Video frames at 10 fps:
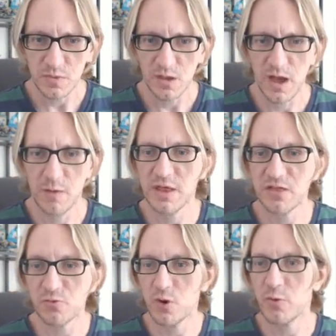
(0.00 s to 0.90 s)

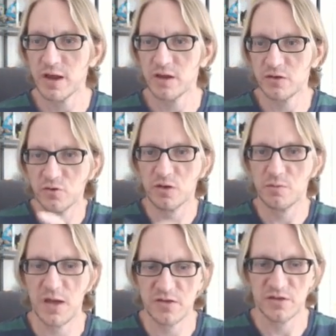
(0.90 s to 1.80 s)
that's one way you can
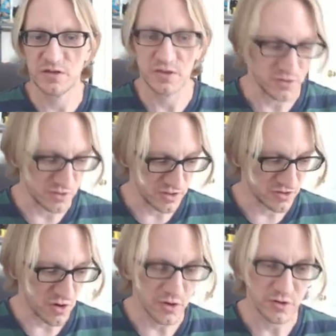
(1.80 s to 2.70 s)
basically do it. So all you're